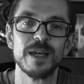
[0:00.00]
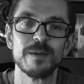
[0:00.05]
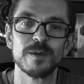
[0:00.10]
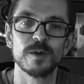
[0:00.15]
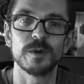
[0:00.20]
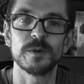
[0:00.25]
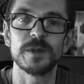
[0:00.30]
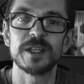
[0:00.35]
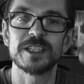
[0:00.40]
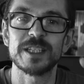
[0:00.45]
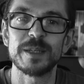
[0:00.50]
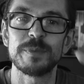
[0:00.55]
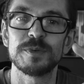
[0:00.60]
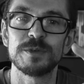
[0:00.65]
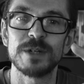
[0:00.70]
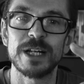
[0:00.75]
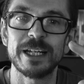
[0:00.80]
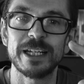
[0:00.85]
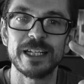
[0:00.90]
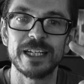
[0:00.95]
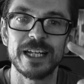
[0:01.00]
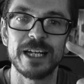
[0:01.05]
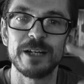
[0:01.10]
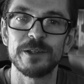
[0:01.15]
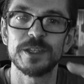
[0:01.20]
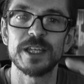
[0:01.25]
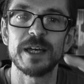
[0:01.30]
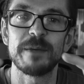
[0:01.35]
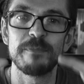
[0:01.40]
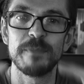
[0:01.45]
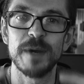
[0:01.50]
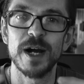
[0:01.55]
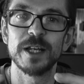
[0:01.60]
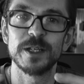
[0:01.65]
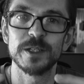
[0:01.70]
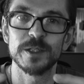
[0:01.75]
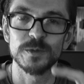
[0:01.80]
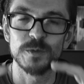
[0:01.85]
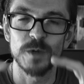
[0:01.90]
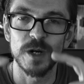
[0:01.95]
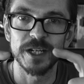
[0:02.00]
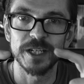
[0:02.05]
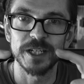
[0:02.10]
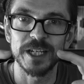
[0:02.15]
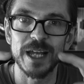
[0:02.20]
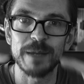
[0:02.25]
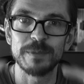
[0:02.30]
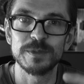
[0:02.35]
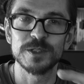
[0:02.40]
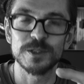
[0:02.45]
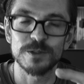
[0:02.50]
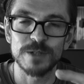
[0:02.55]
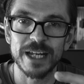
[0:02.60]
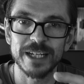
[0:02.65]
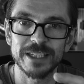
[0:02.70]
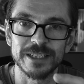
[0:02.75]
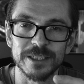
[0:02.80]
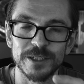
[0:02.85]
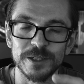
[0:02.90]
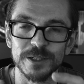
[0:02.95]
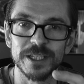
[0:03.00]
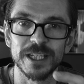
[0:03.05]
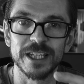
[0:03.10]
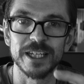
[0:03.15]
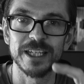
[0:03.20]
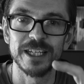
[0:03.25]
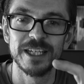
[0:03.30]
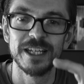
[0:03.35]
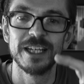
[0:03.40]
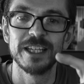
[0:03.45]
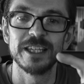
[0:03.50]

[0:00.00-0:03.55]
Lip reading: But when we separate out that -1 and abstract it, okay,